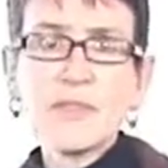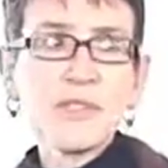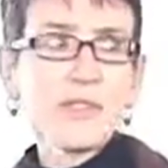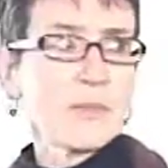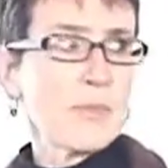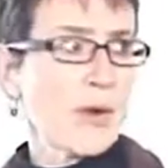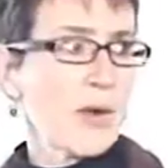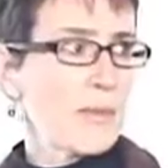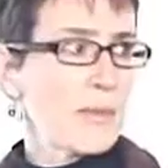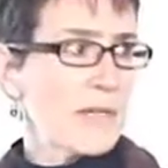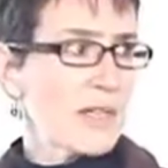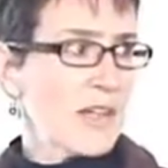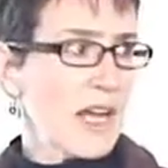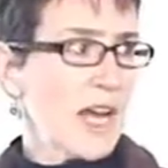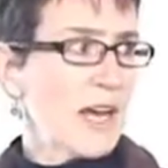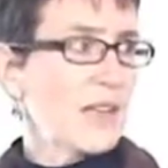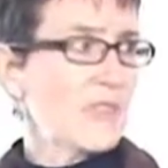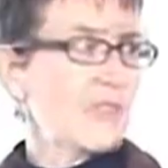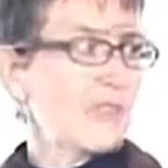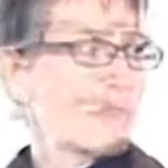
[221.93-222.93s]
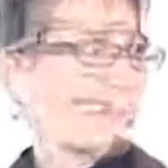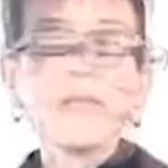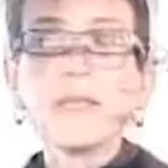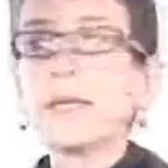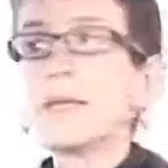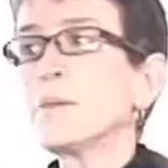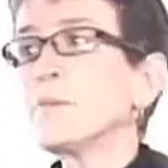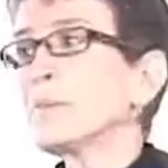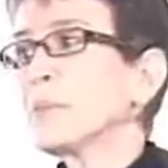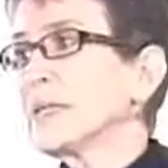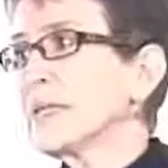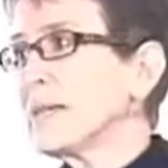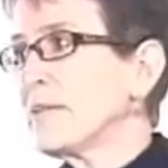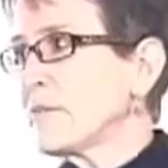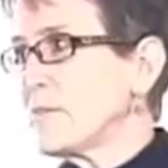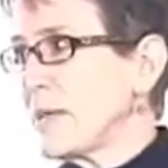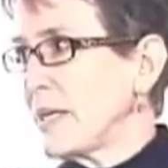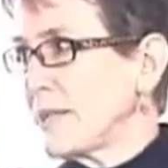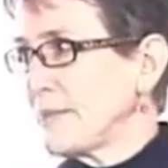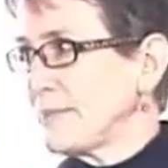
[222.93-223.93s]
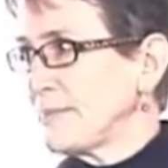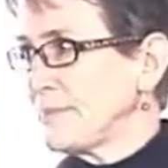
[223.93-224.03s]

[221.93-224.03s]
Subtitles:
the Department of Health. They didn't believe me.